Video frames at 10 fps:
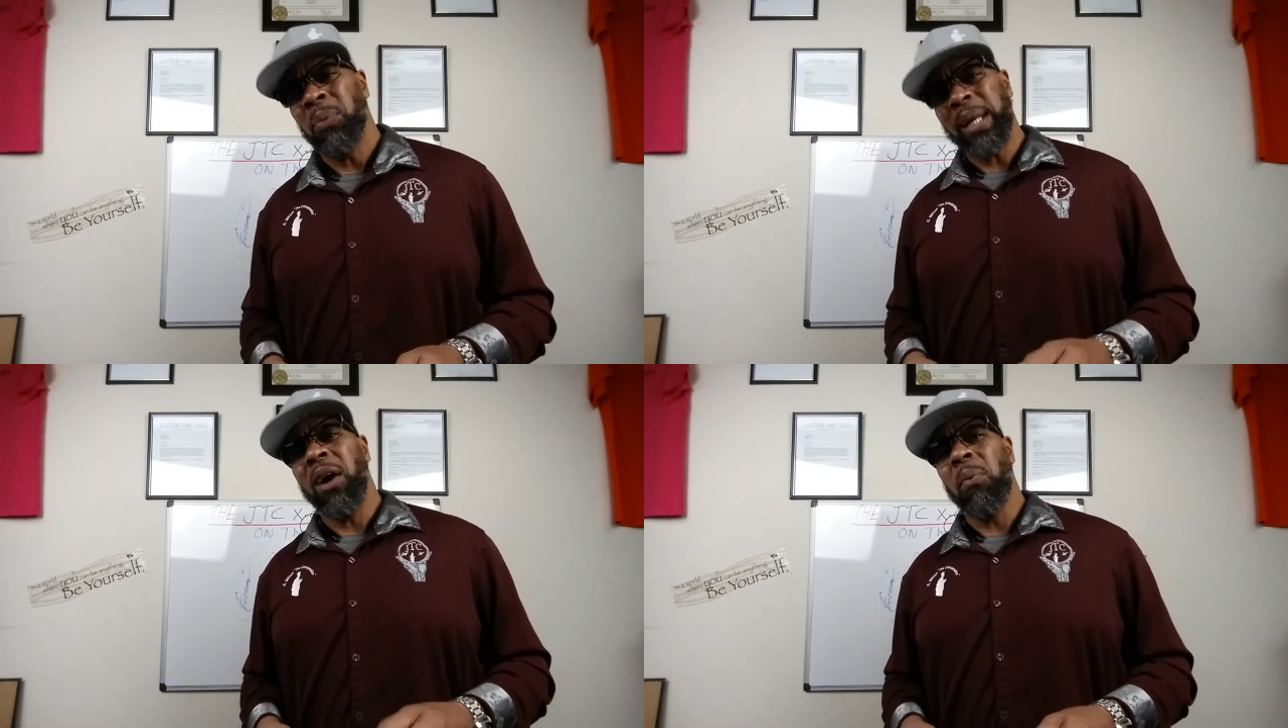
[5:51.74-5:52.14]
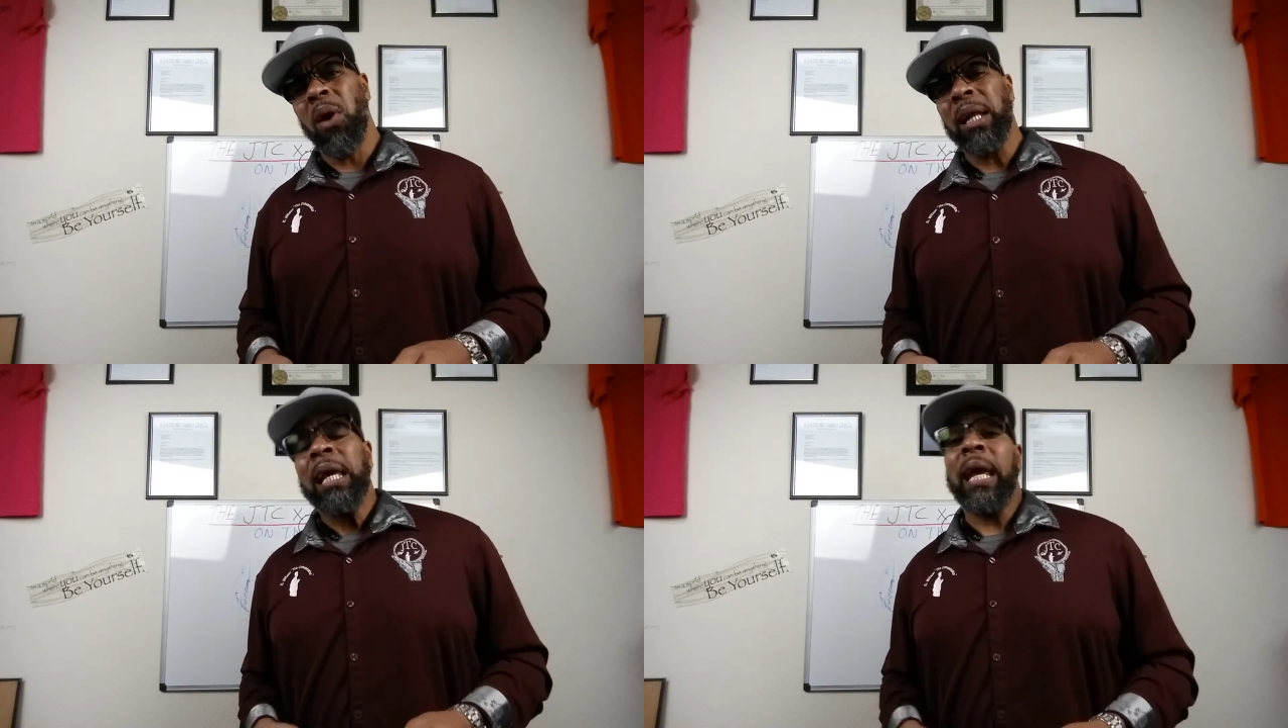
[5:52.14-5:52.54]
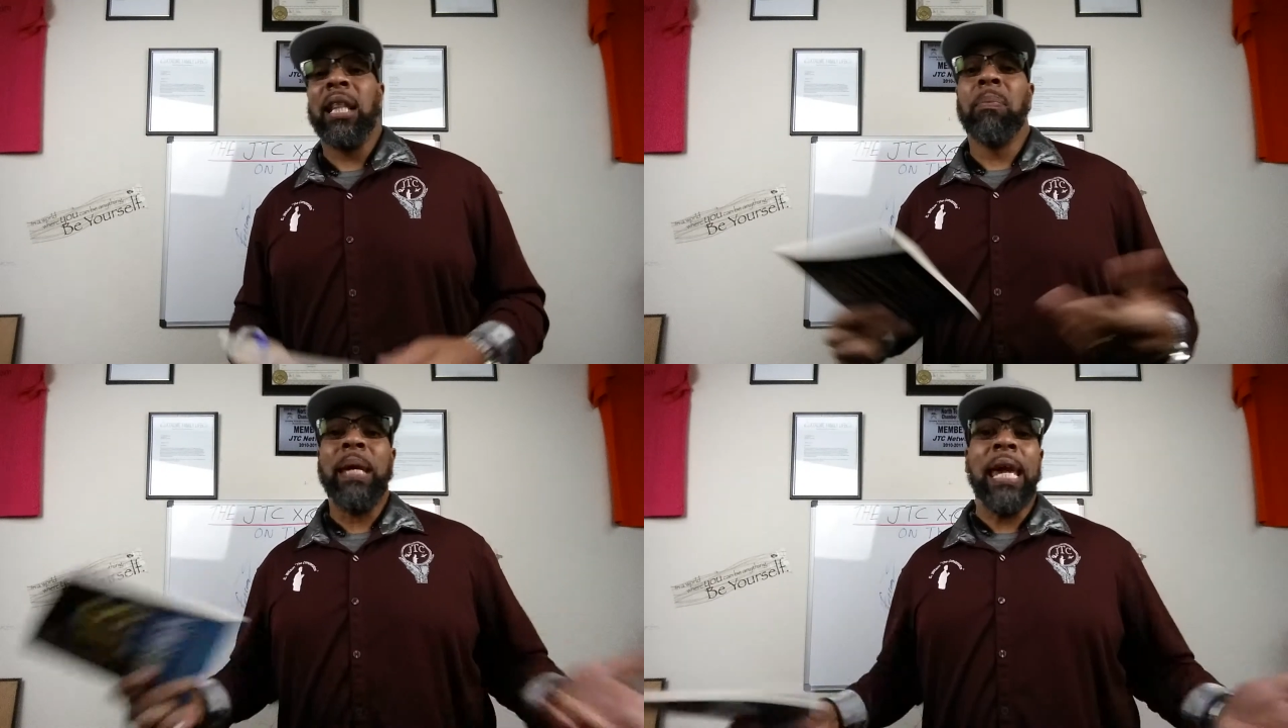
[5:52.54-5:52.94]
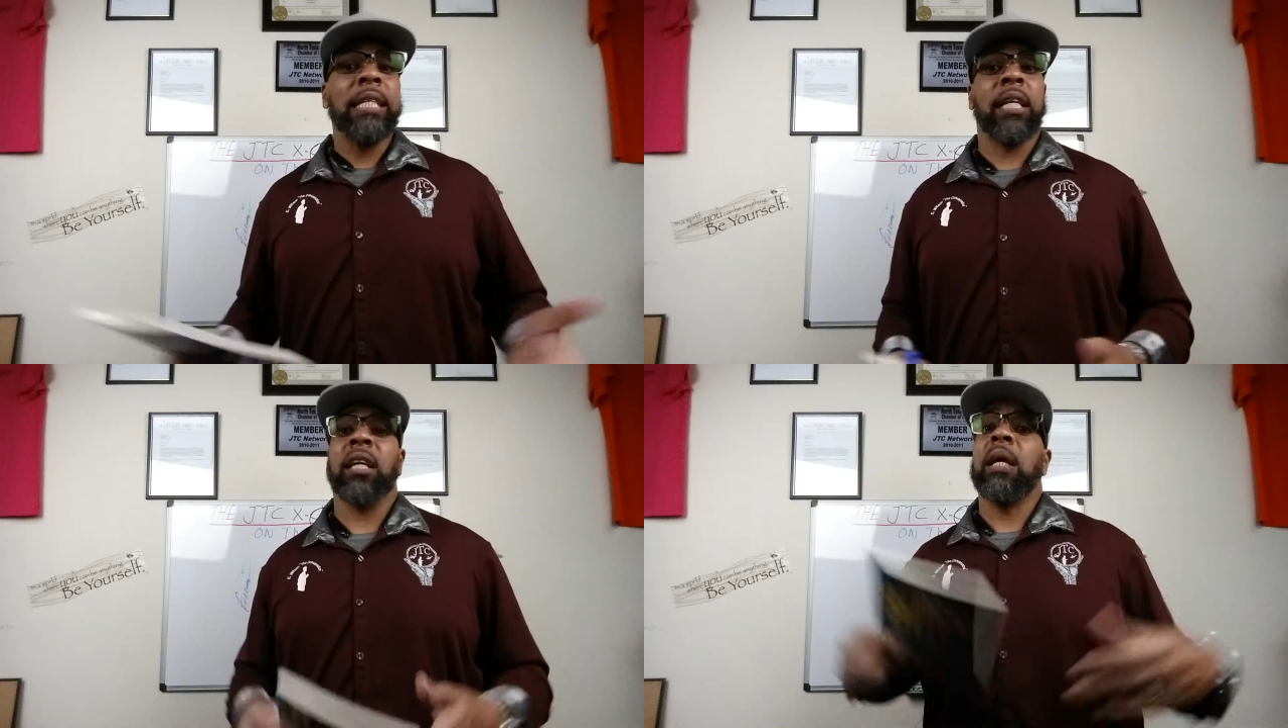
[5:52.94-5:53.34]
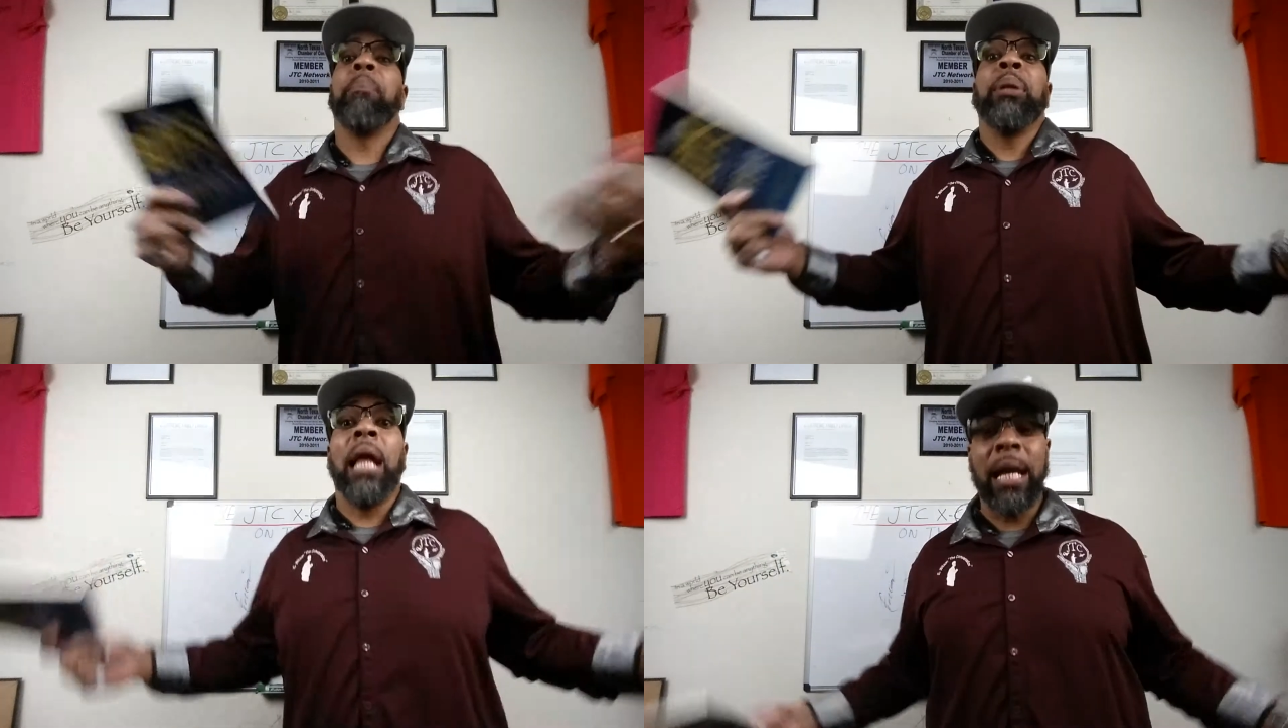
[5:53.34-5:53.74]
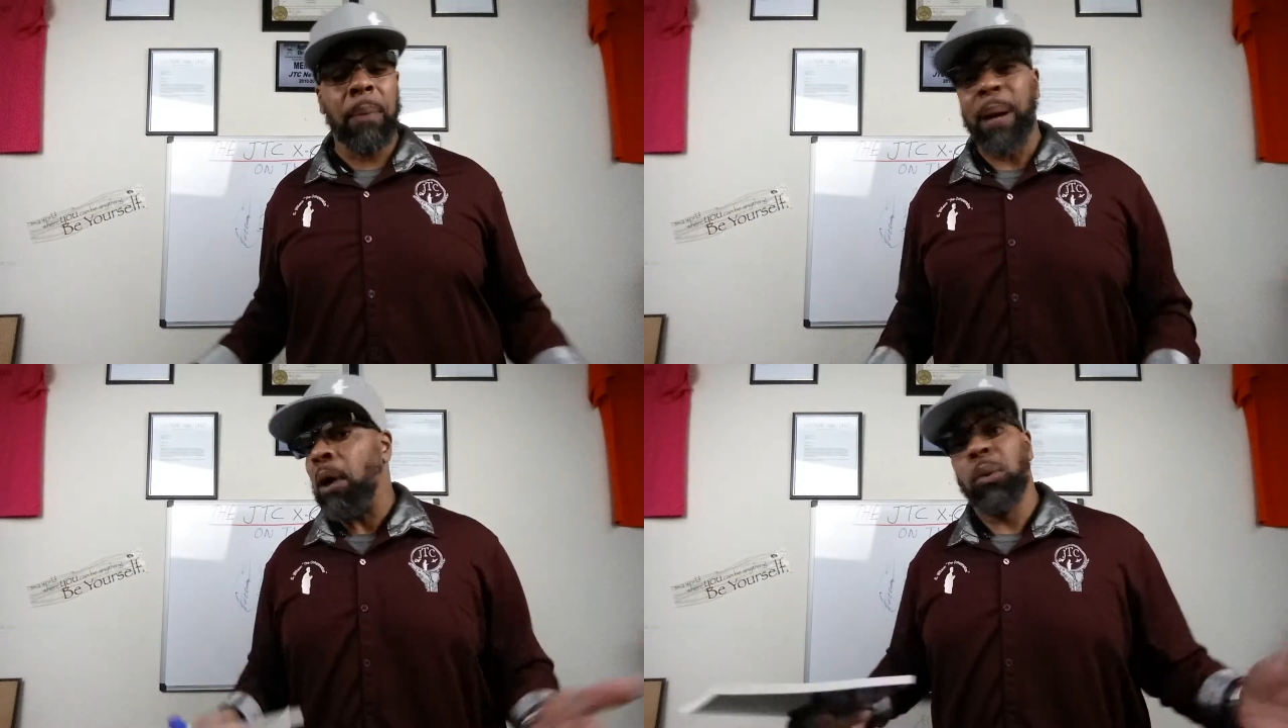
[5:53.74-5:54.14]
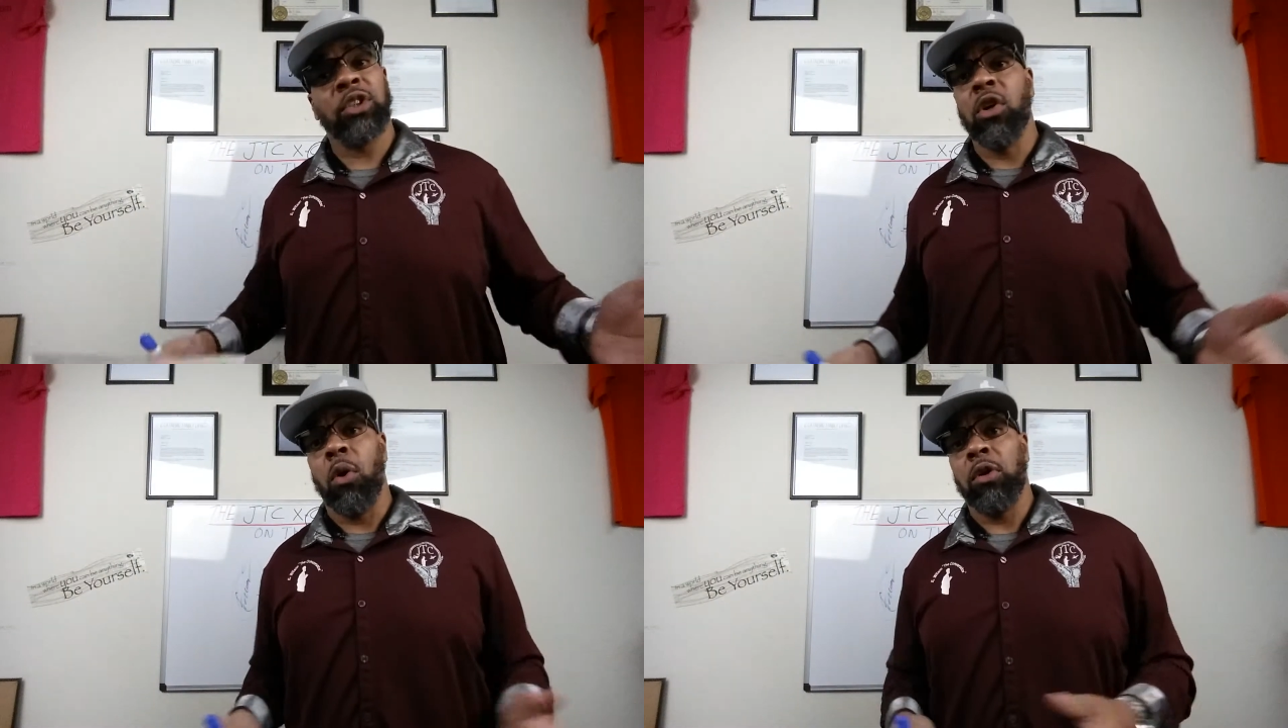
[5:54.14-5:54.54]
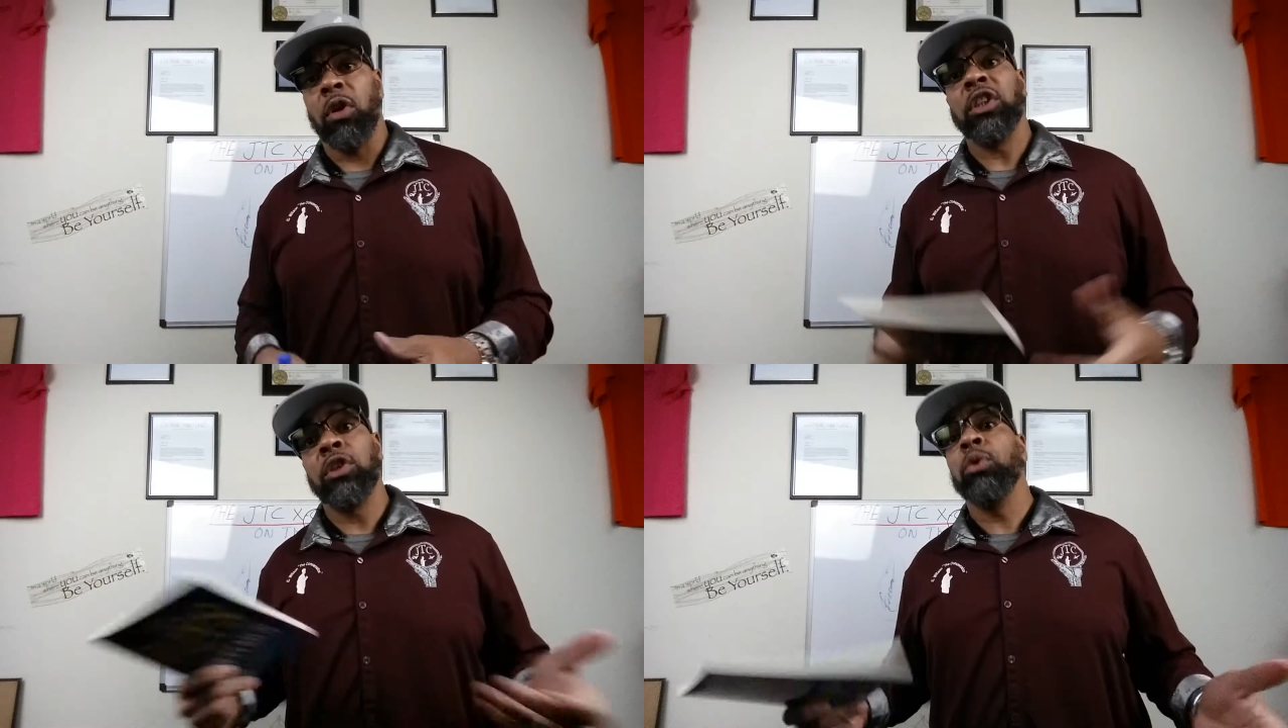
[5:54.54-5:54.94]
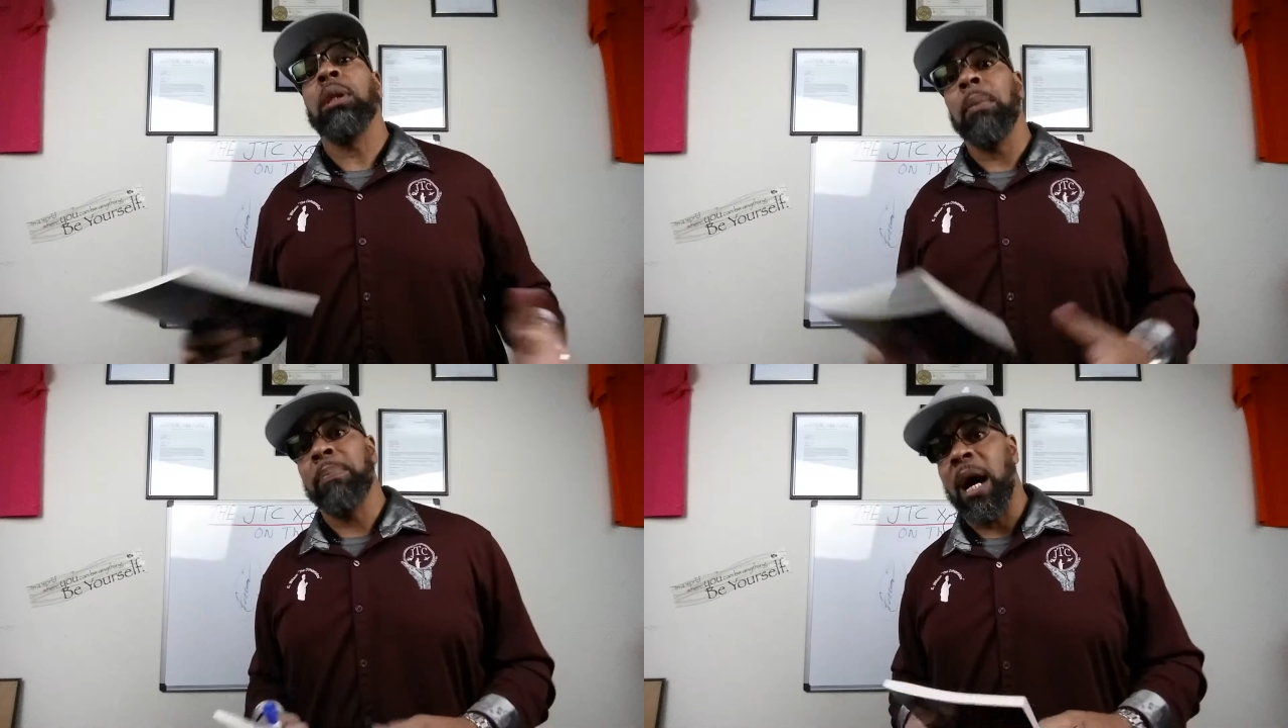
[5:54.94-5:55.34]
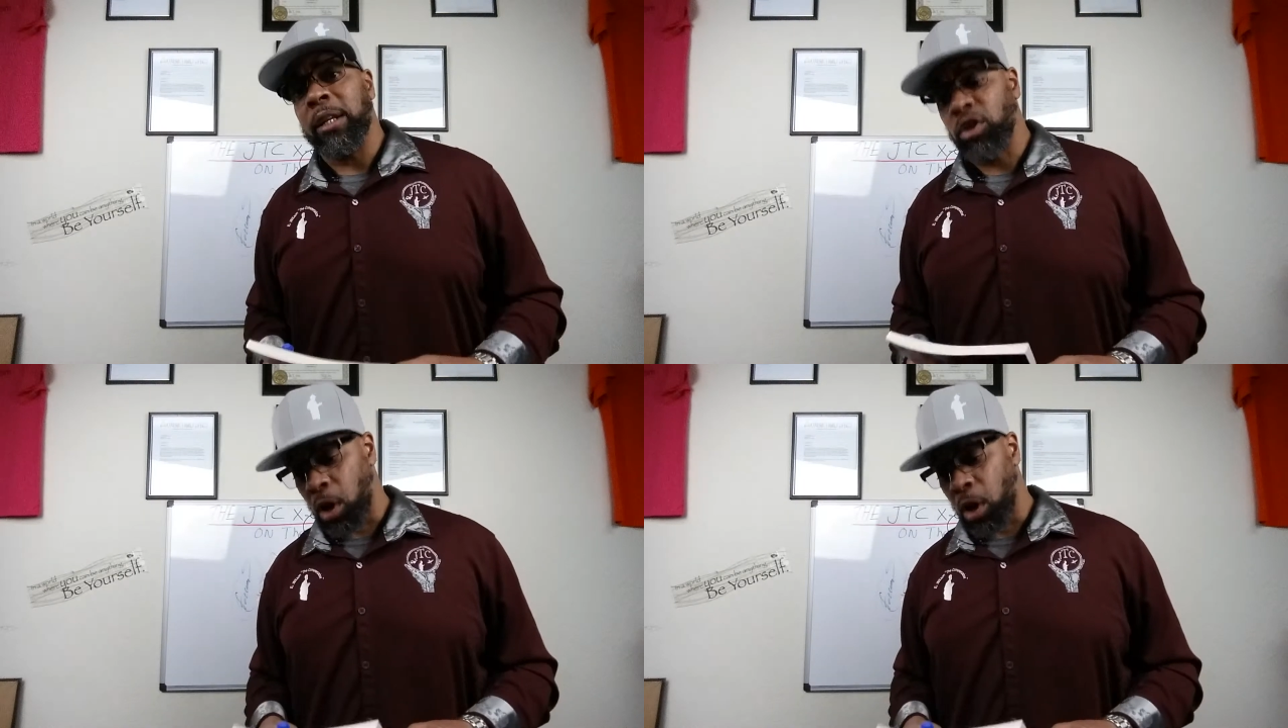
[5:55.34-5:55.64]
We don't want. And it'll be easy to complain about what's going on to do something about it.